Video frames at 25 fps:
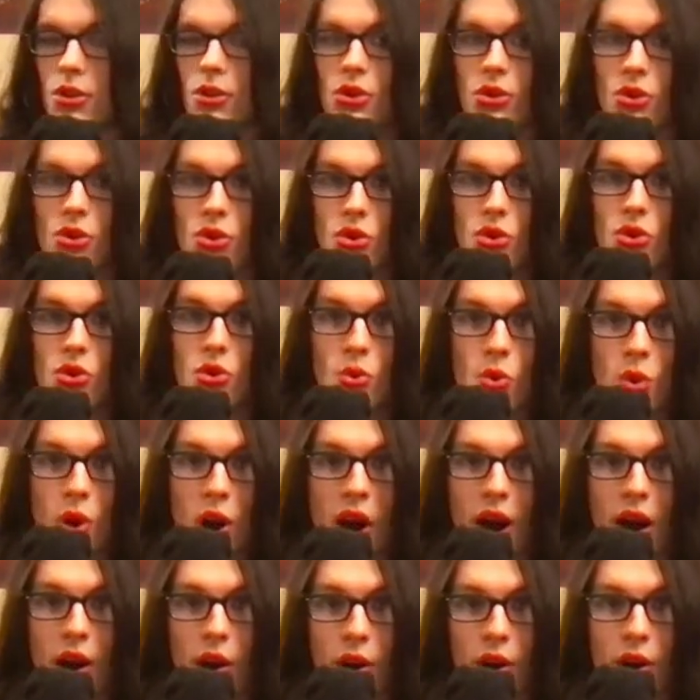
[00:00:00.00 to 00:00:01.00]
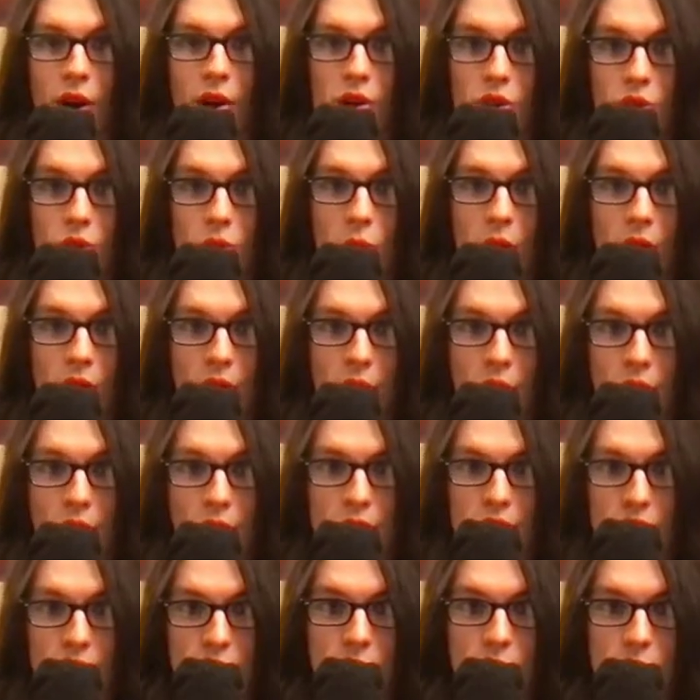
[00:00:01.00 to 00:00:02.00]
you are our
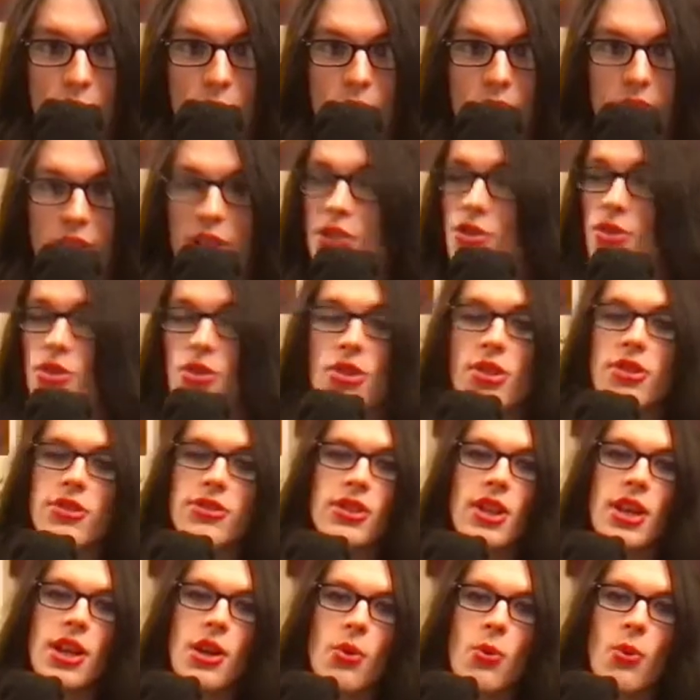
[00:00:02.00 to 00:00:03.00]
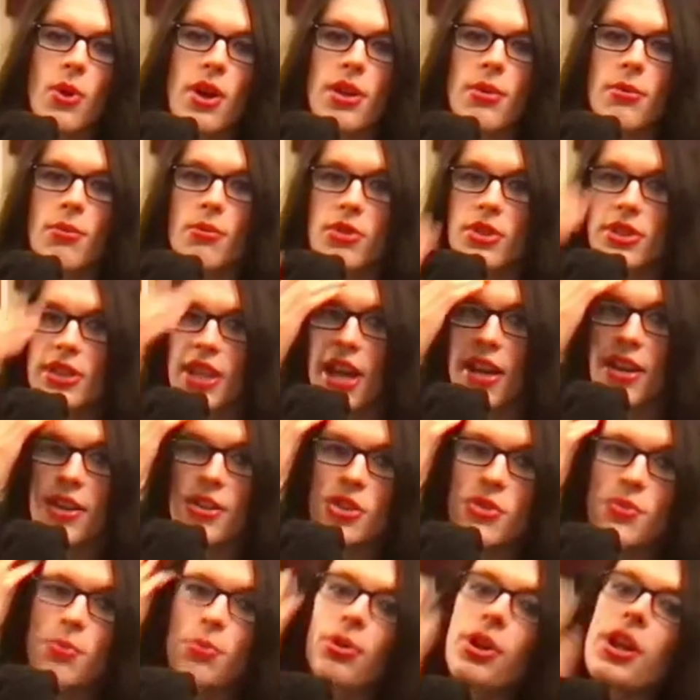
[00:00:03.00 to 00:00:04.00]
tool. It's just like when
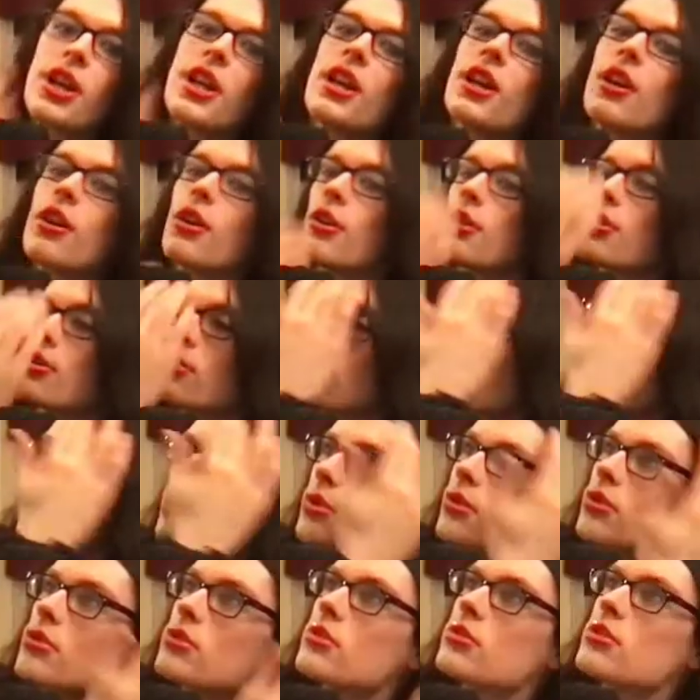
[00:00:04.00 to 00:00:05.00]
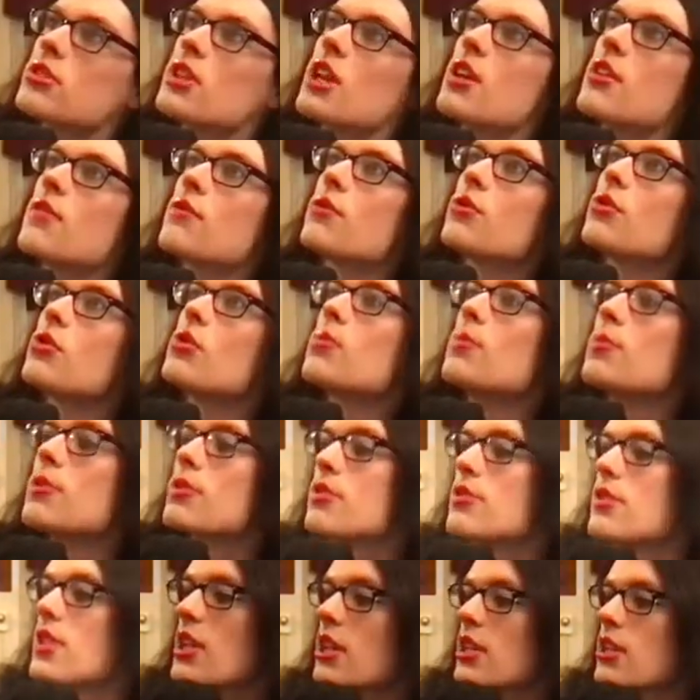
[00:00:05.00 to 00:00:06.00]
Dennis Prager told Dave
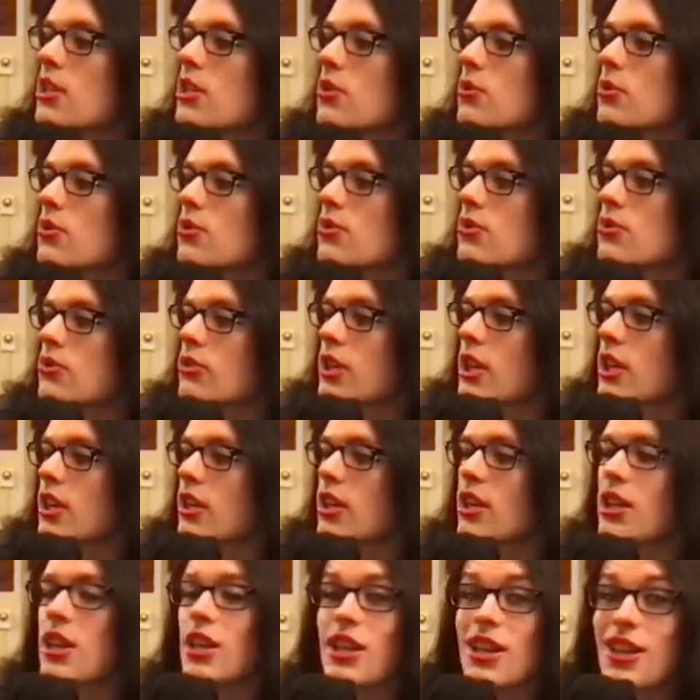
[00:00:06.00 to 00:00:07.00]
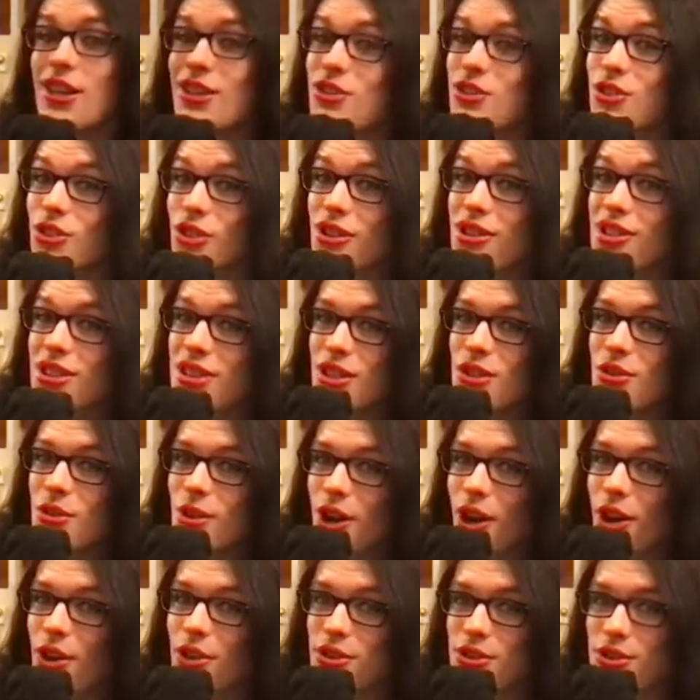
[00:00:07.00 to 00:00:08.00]
Rubin that he was like, it's good that you
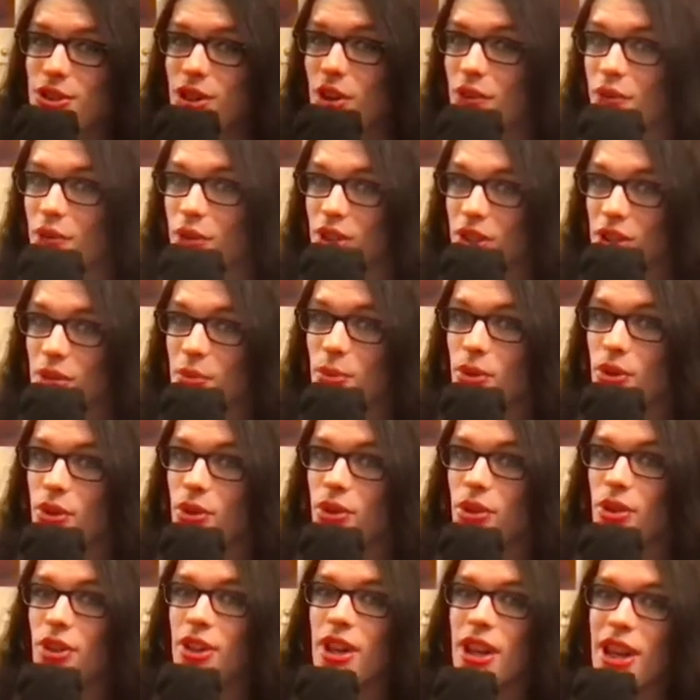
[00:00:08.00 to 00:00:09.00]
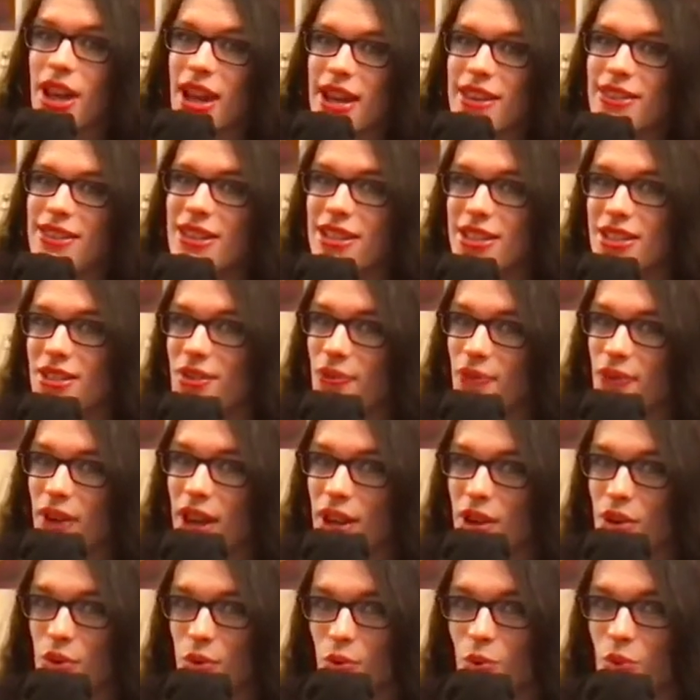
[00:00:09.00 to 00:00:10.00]
call yourself a liberal and then
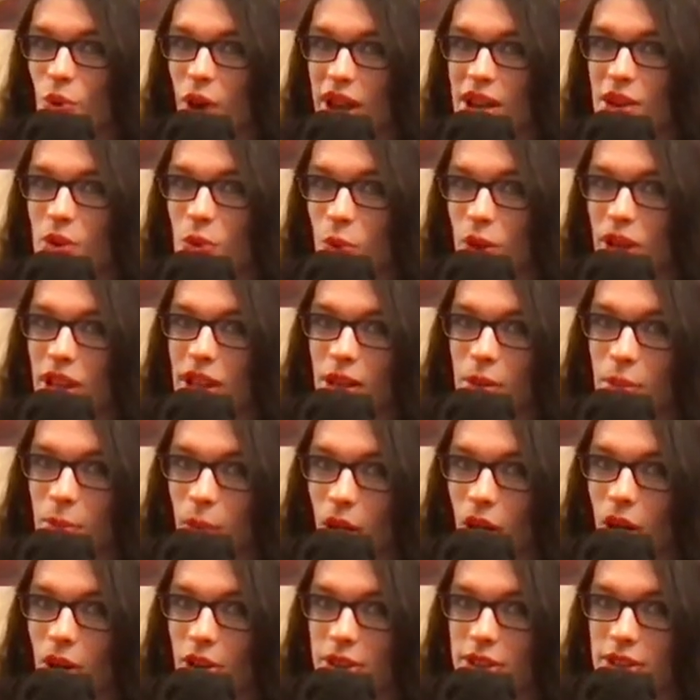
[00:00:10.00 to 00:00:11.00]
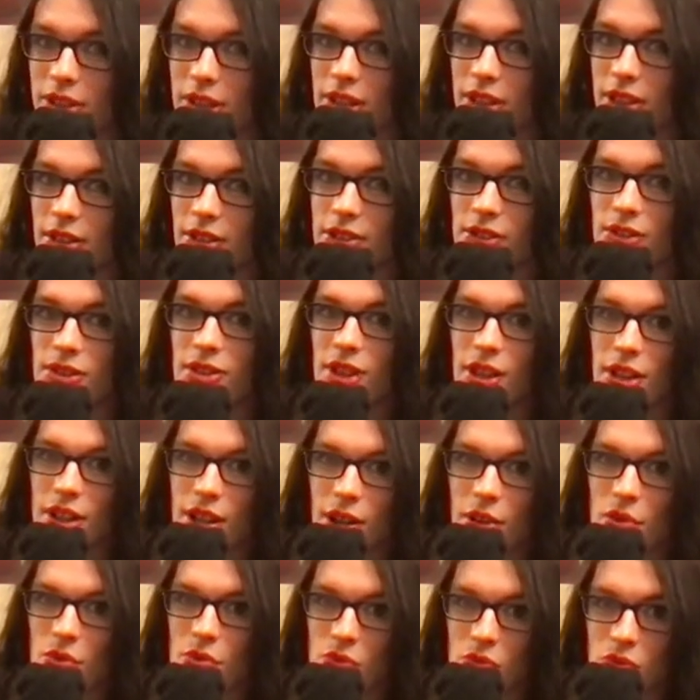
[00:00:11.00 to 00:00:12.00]
defend right-wing politics
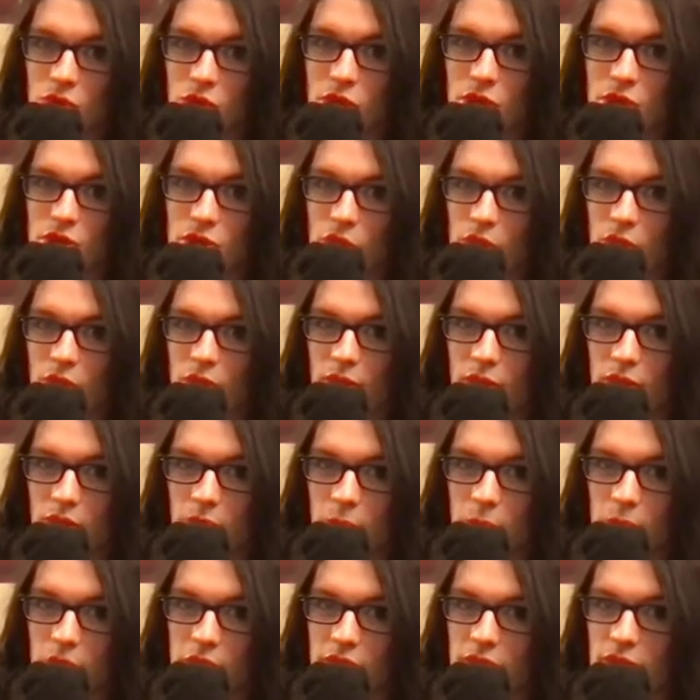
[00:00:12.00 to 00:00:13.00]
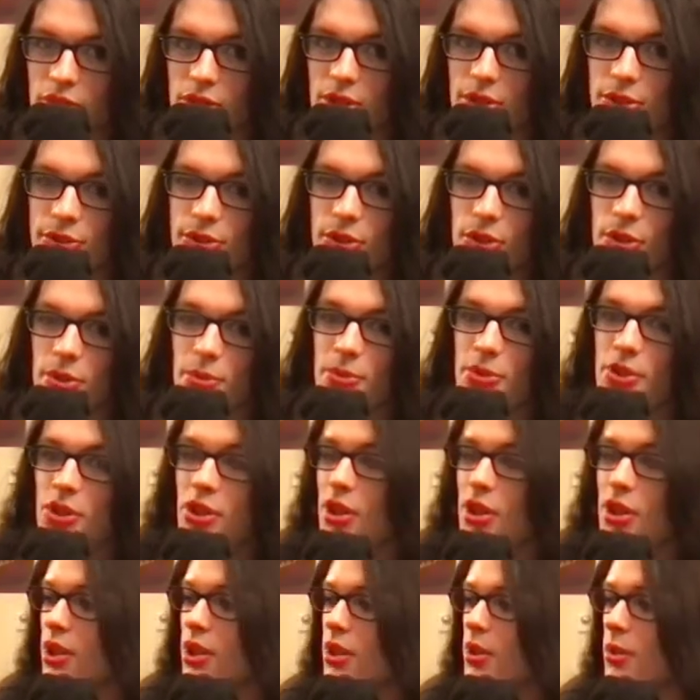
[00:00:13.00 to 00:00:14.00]
and conservative belief systems,
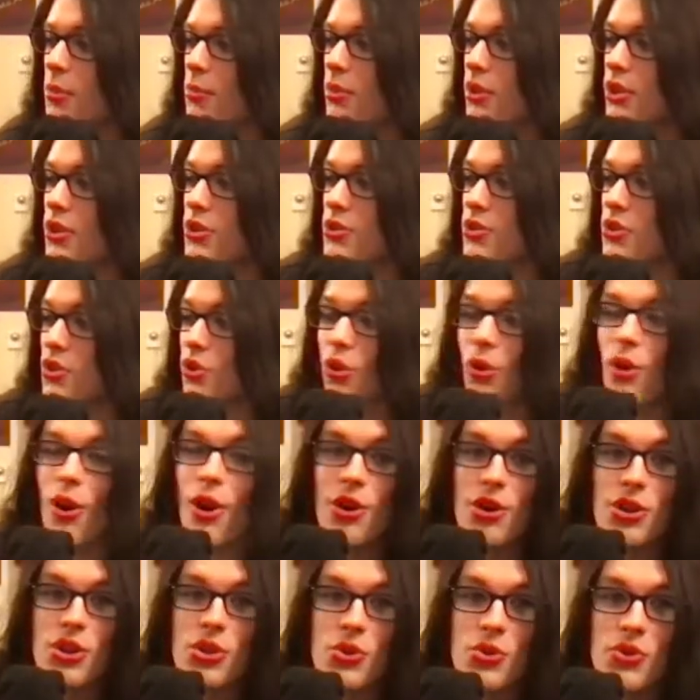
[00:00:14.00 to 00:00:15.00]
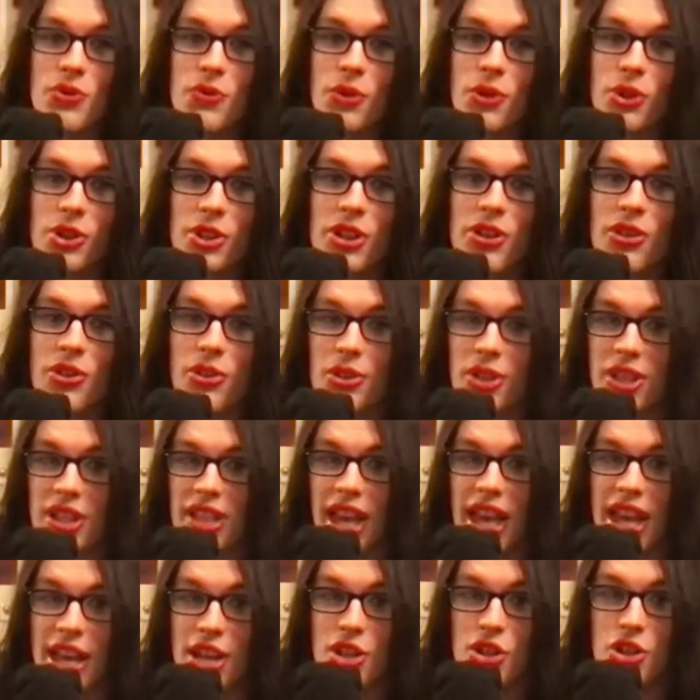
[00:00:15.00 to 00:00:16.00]
because you're our useful little
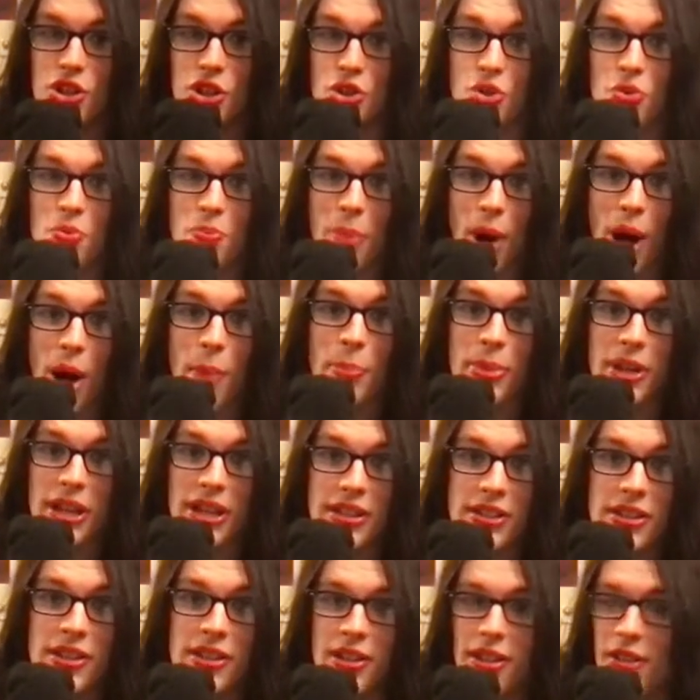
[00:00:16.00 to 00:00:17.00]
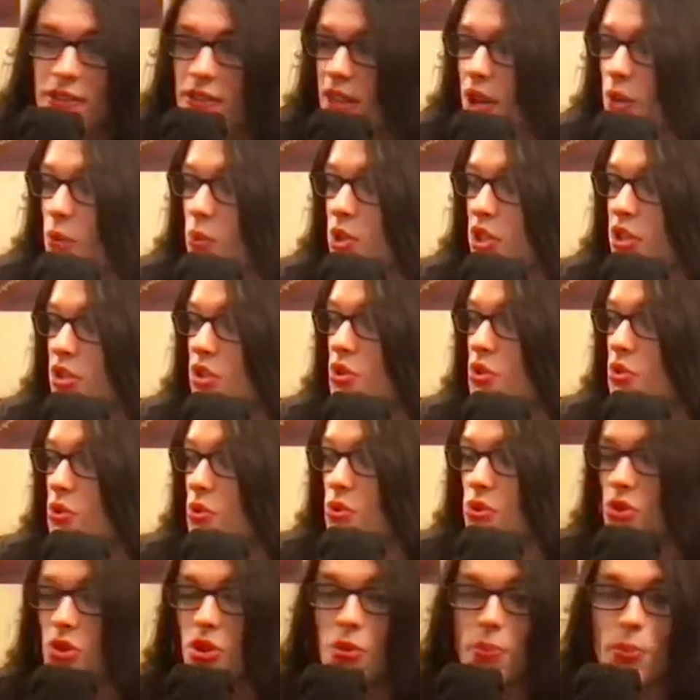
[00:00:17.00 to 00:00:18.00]
gay Jew puppet that we
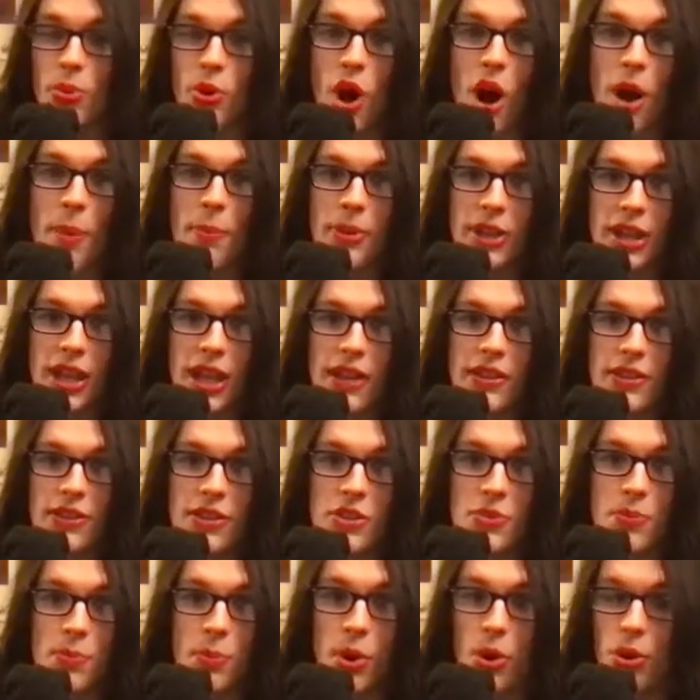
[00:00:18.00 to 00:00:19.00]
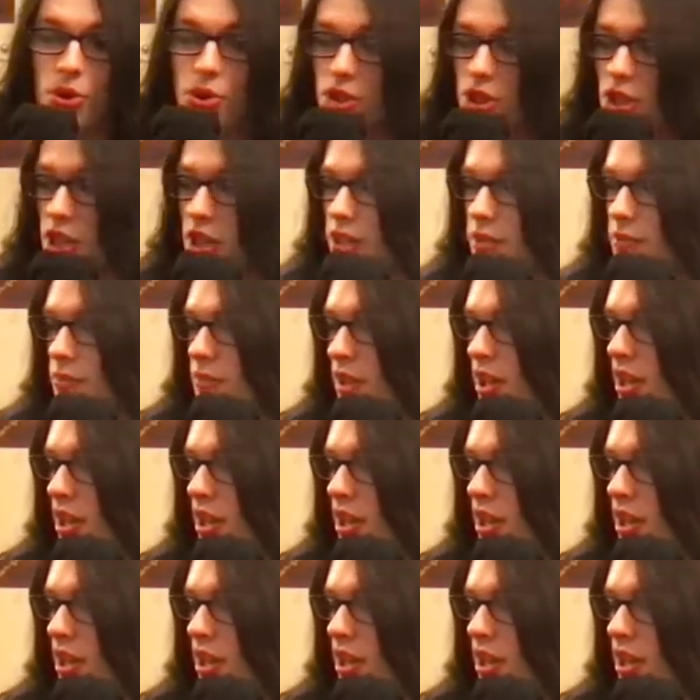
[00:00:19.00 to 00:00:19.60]
use to propagate this bullshit.